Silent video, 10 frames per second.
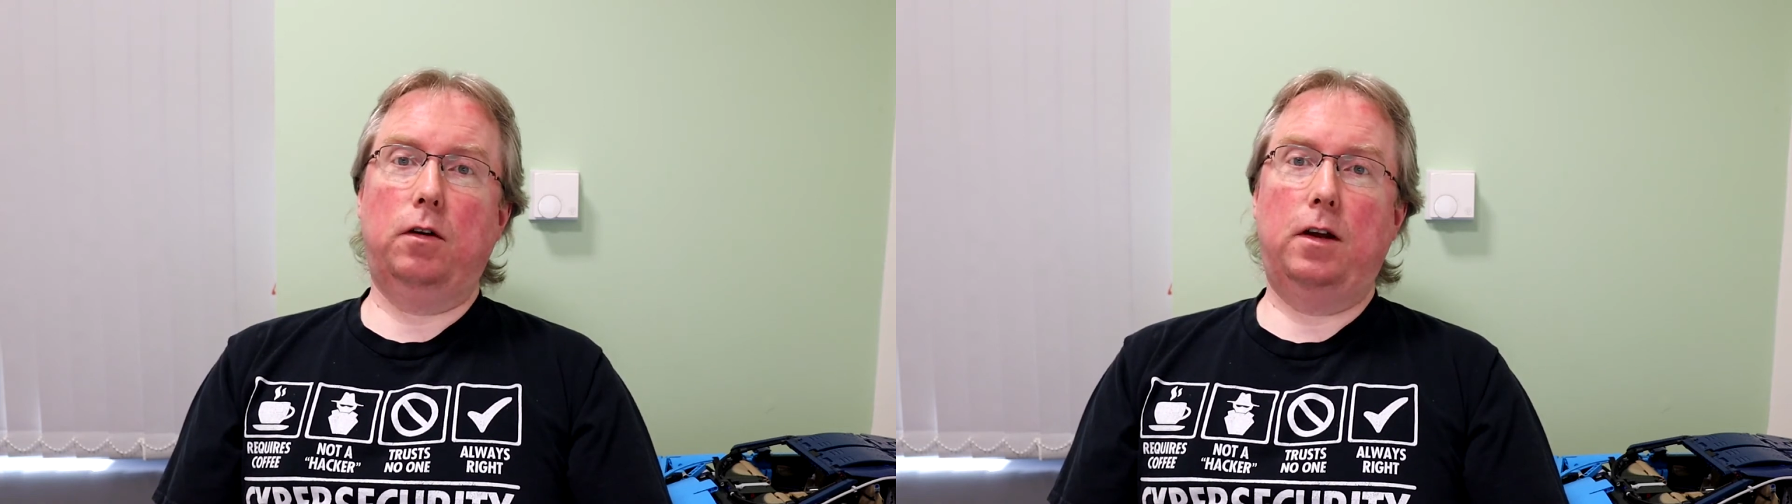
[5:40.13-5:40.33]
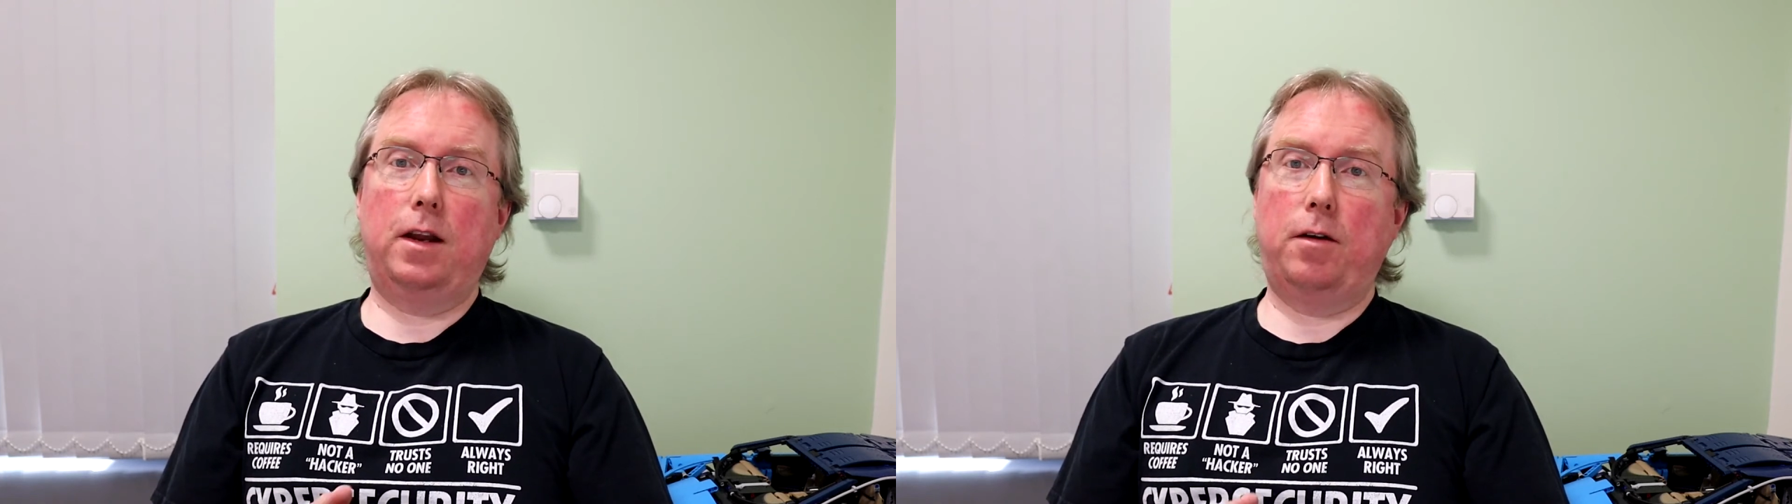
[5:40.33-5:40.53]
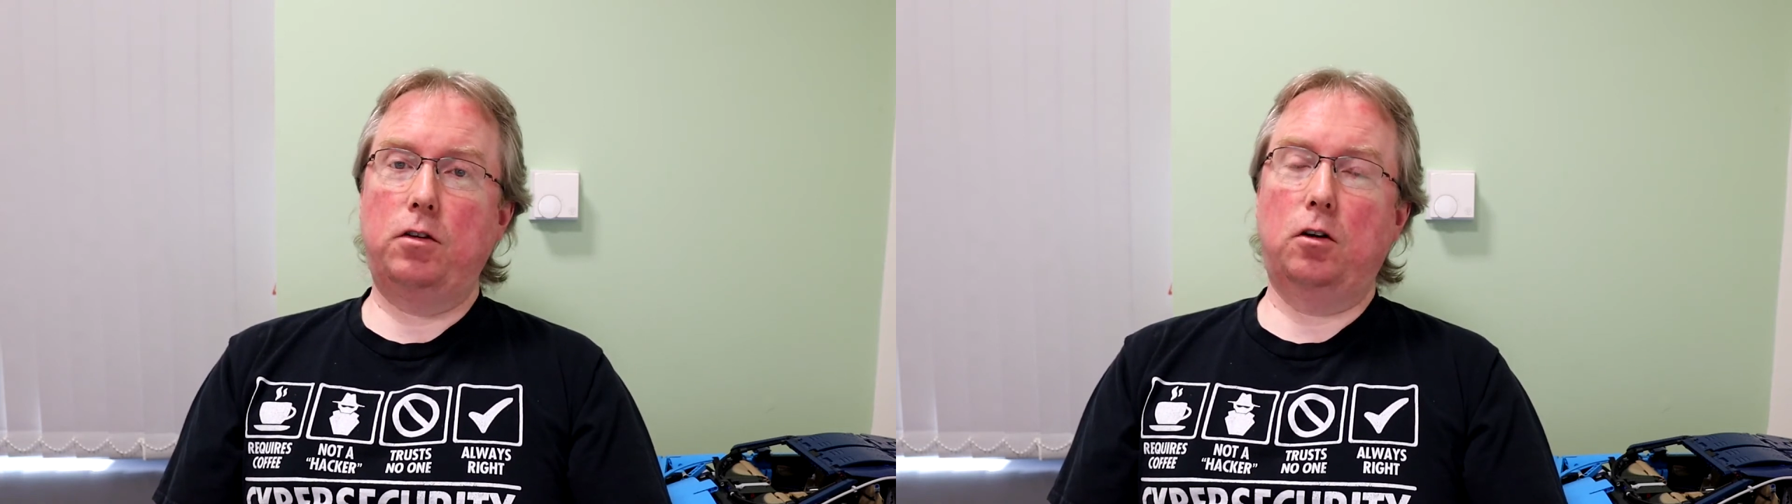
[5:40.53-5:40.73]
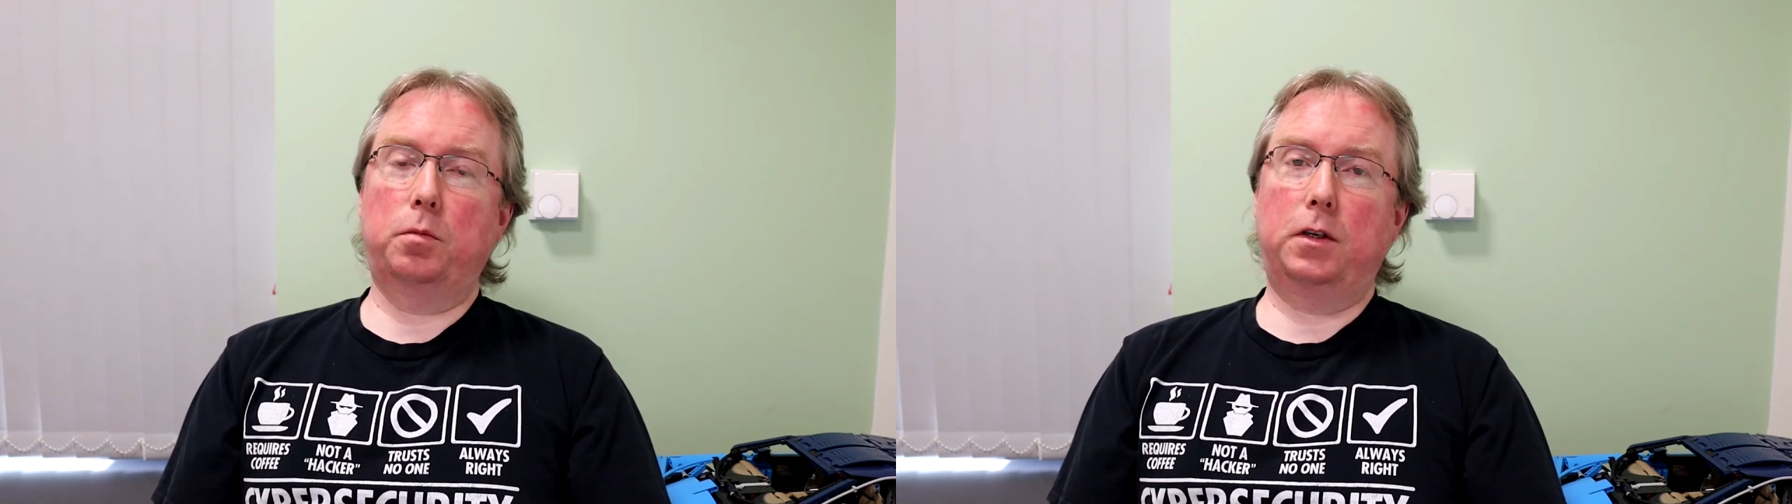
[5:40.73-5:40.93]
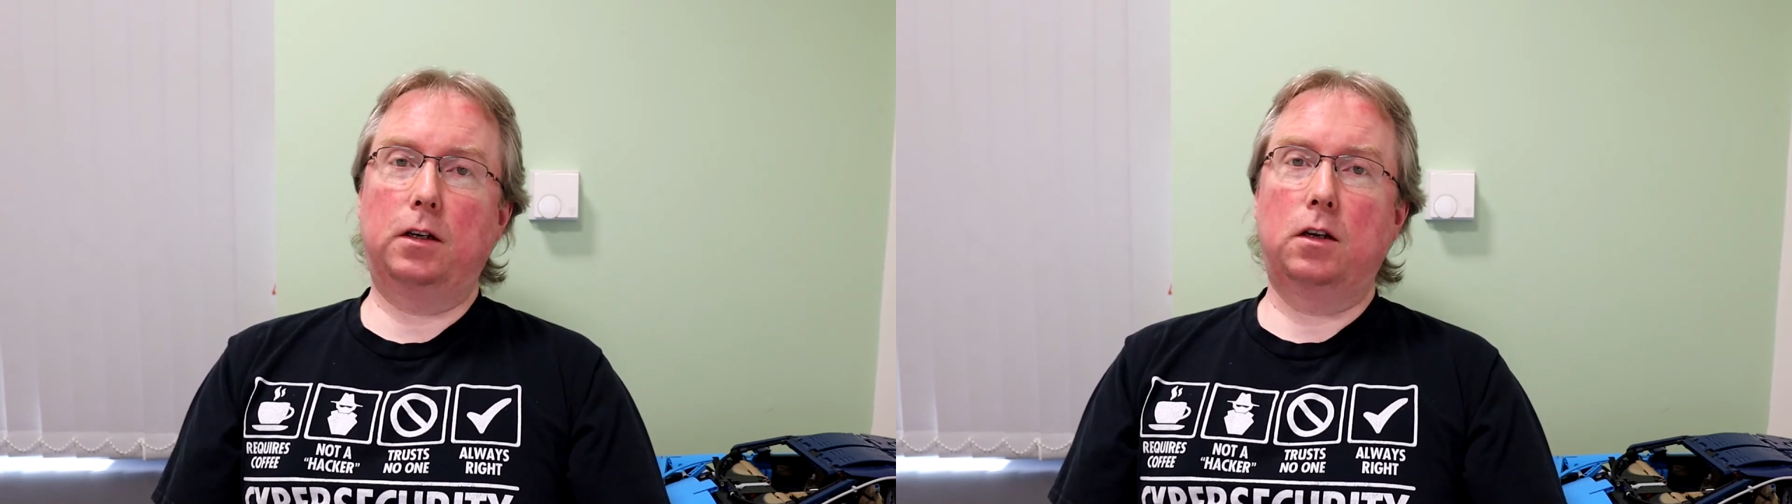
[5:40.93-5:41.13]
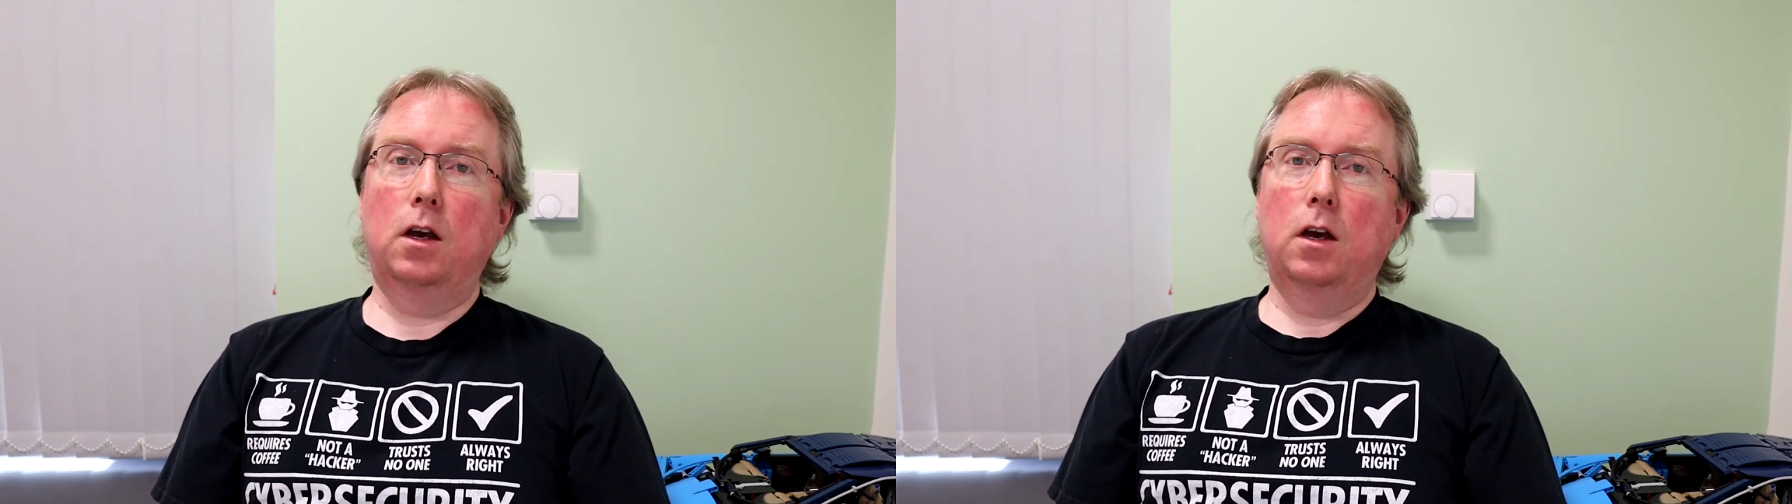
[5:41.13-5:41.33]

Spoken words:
and every update.